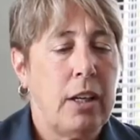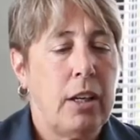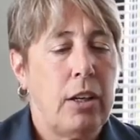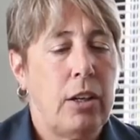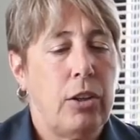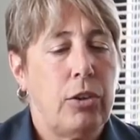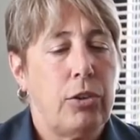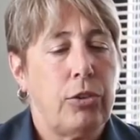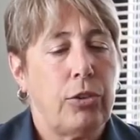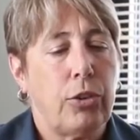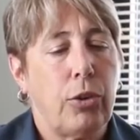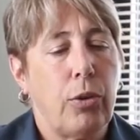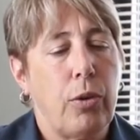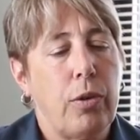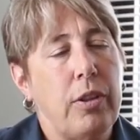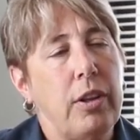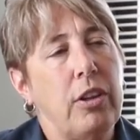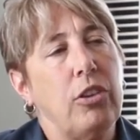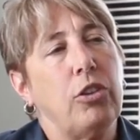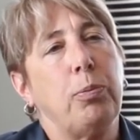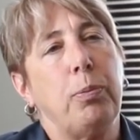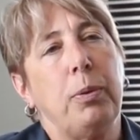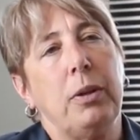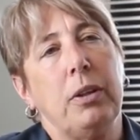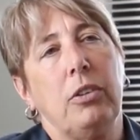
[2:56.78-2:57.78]
So
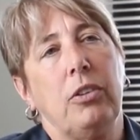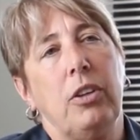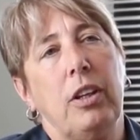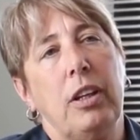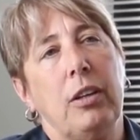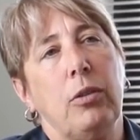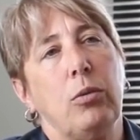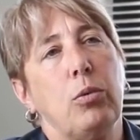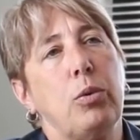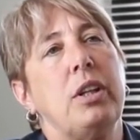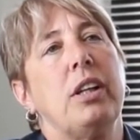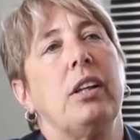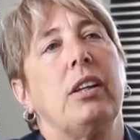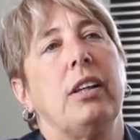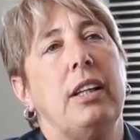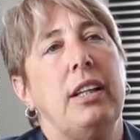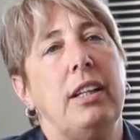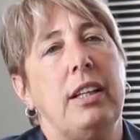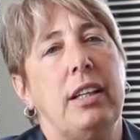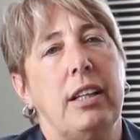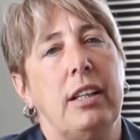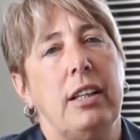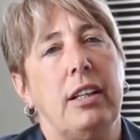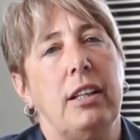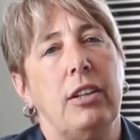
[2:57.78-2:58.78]
this building
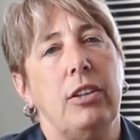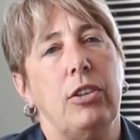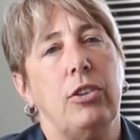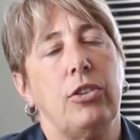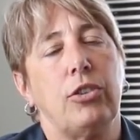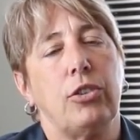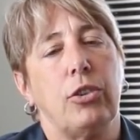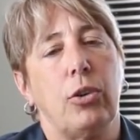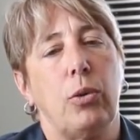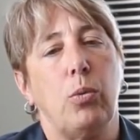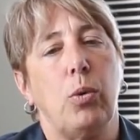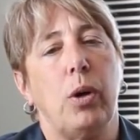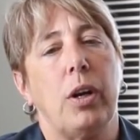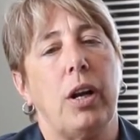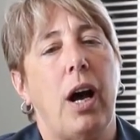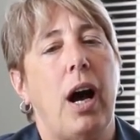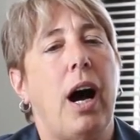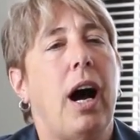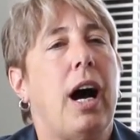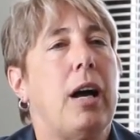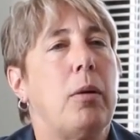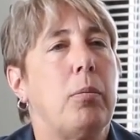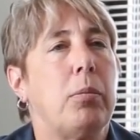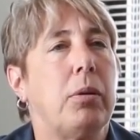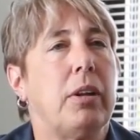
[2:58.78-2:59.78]
really is what
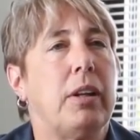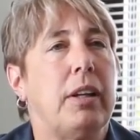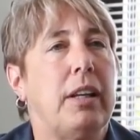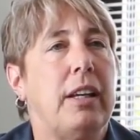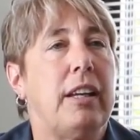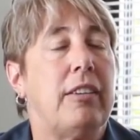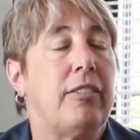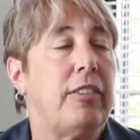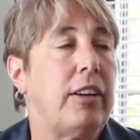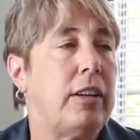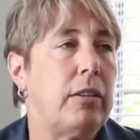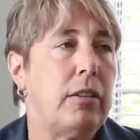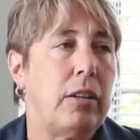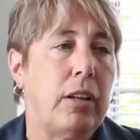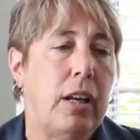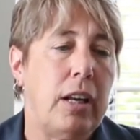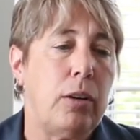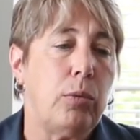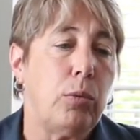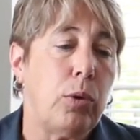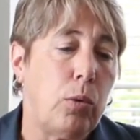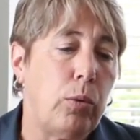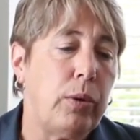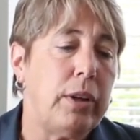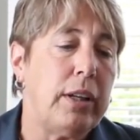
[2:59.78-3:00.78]
I believe, and
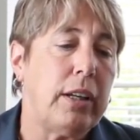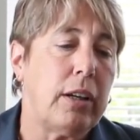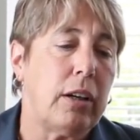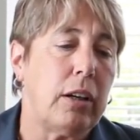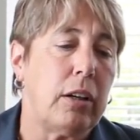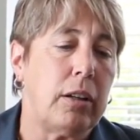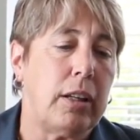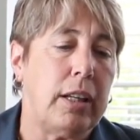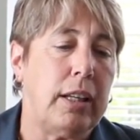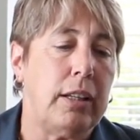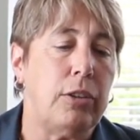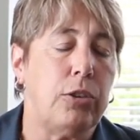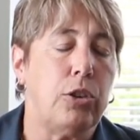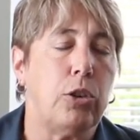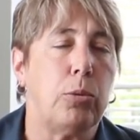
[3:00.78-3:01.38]
what we here at Eden 2